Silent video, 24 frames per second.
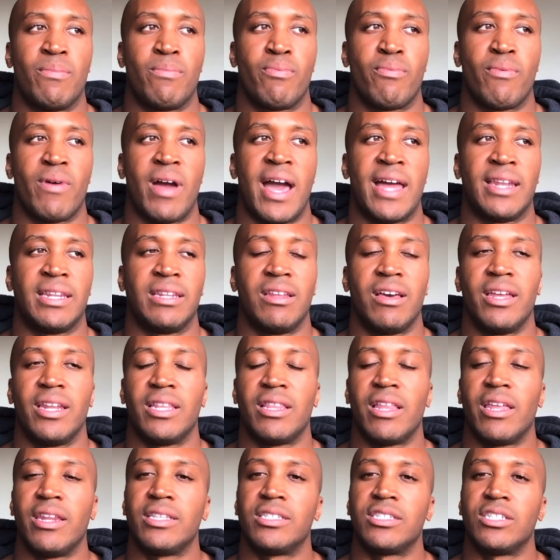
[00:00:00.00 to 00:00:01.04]
And
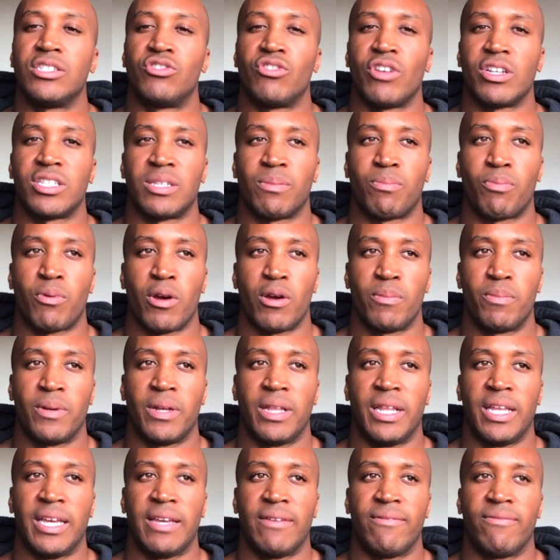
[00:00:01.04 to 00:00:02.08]
learning to dress
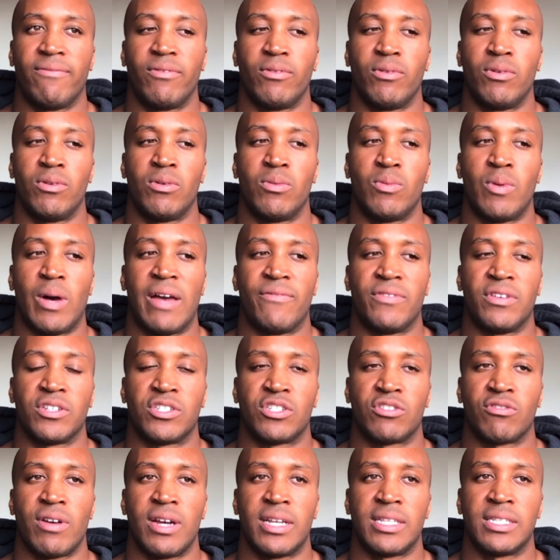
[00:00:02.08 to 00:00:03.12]
appropriately for whatever you're
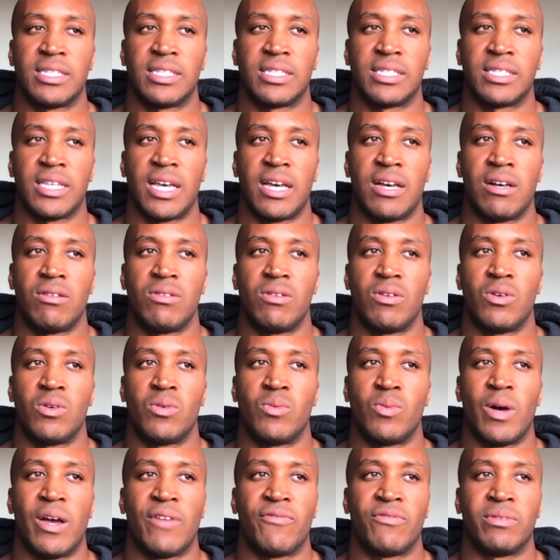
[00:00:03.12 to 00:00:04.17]
trying to sell or
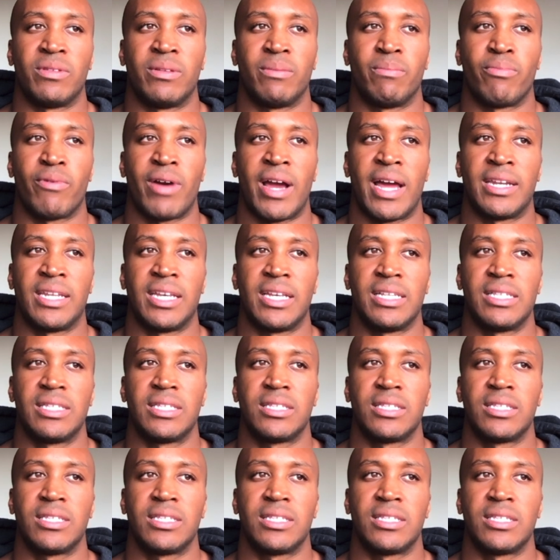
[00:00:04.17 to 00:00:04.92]
whatever the brand is,